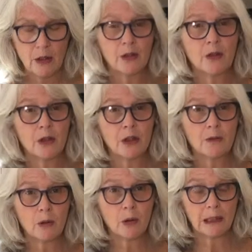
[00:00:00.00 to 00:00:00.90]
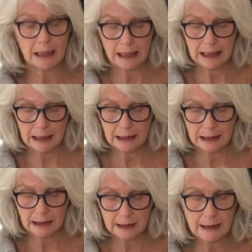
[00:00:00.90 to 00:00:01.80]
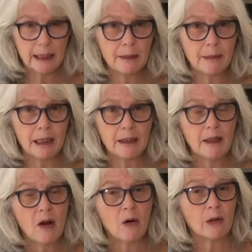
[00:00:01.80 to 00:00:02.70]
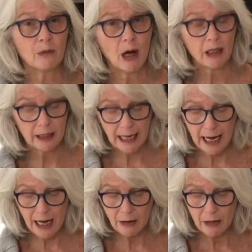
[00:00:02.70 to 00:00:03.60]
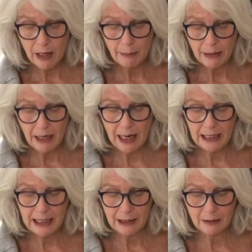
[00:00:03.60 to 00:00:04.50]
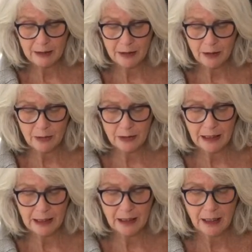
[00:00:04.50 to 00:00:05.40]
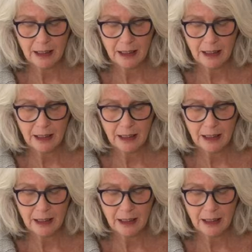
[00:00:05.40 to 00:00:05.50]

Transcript: You could roll it in a little cinnamon or raw cacao, but I like using